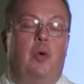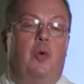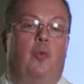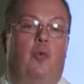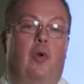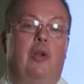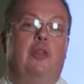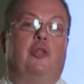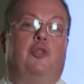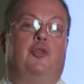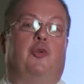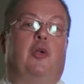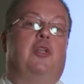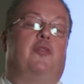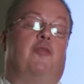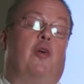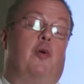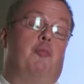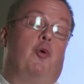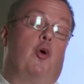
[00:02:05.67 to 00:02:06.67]
One of the
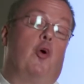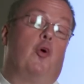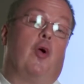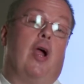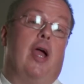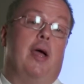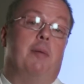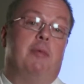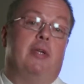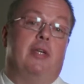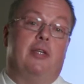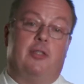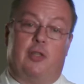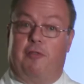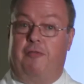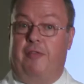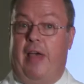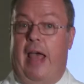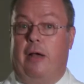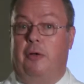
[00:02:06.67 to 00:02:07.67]
strengths of our program is our
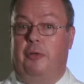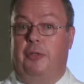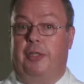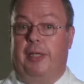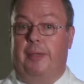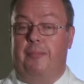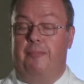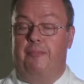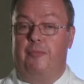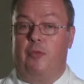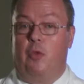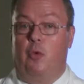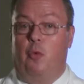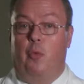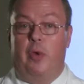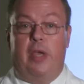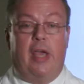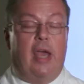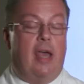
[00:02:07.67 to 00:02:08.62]
faculty. We